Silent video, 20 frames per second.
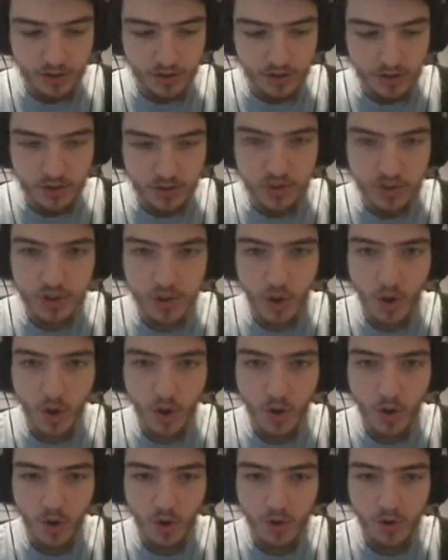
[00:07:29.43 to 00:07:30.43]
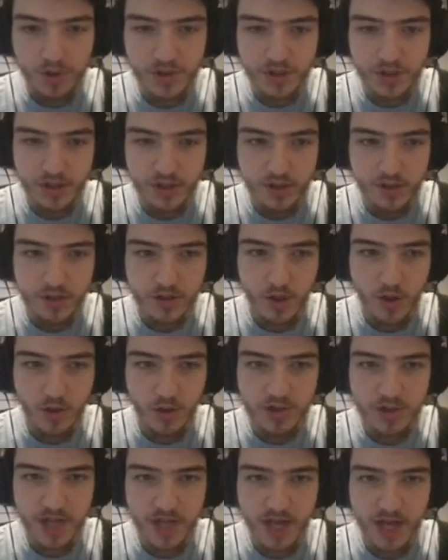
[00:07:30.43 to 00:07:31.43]
Souls! Soul
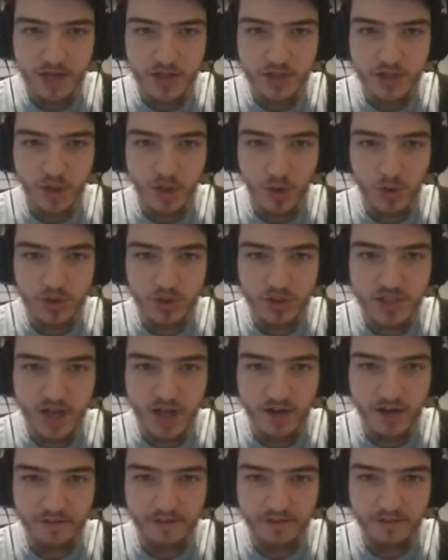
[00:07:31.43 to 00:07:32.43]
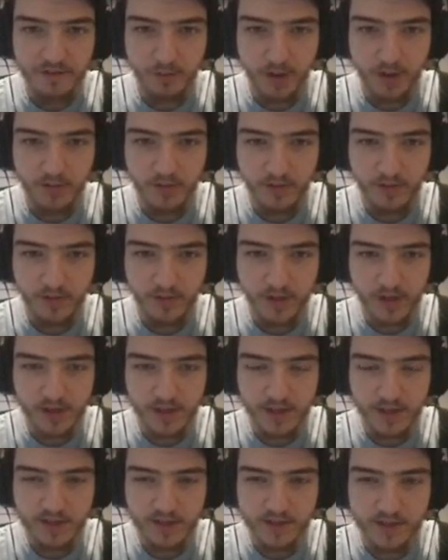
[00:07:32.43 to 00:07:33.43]
sand, soul stuff. Whatever the fuck it
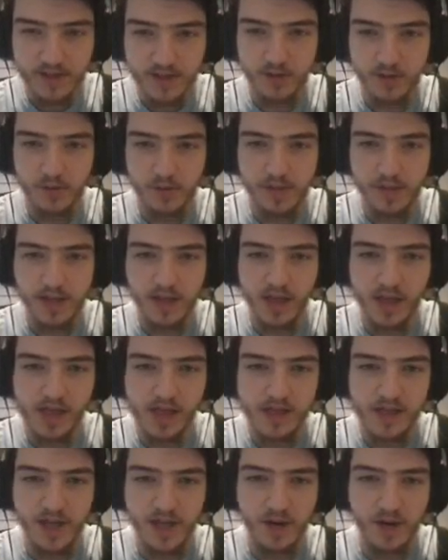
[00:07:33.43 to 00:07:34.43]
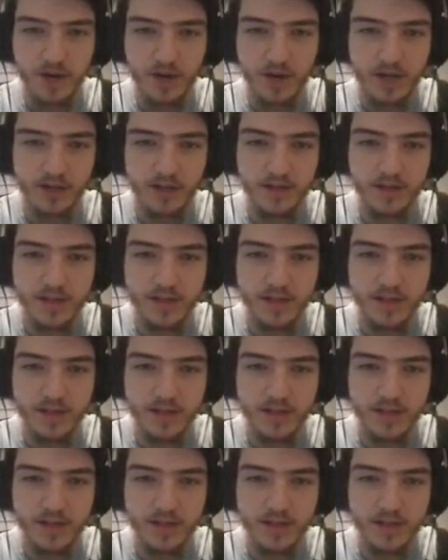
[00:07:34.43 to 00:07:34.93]
is. I don't know what that area is.